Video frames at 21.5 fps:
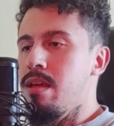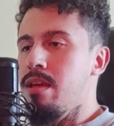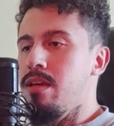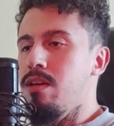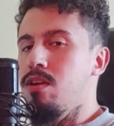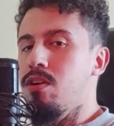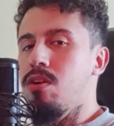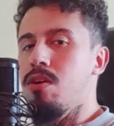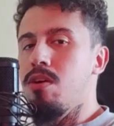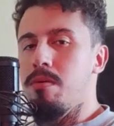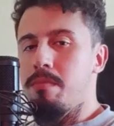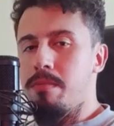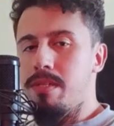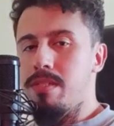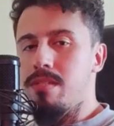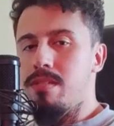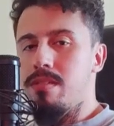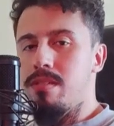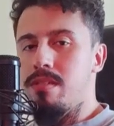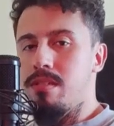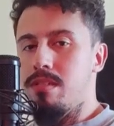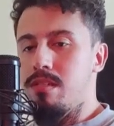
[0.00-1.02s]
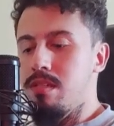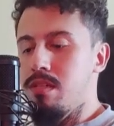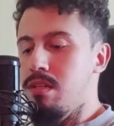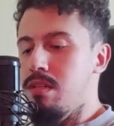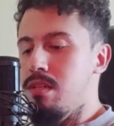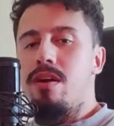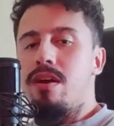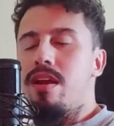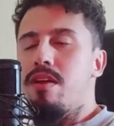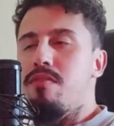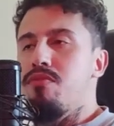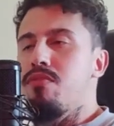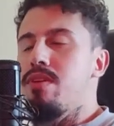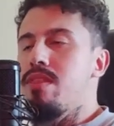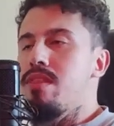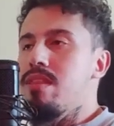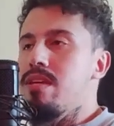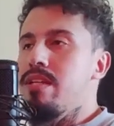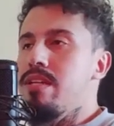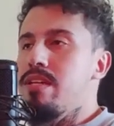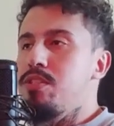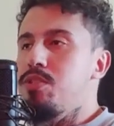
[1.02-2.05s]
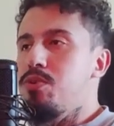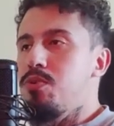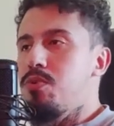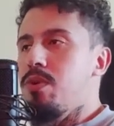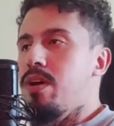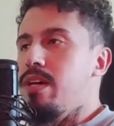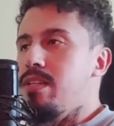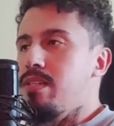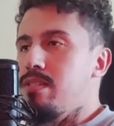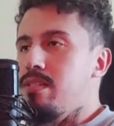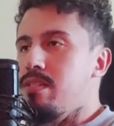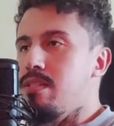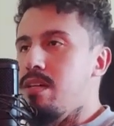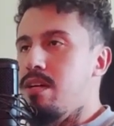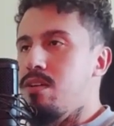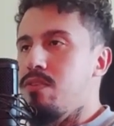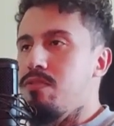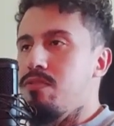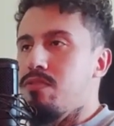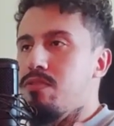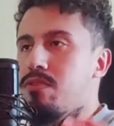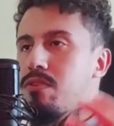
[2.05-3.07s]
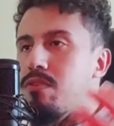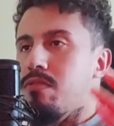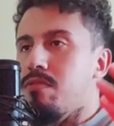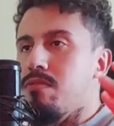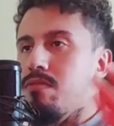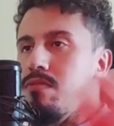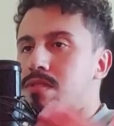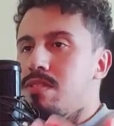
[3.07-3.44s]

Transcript: a comment. Not everything that you write inside of your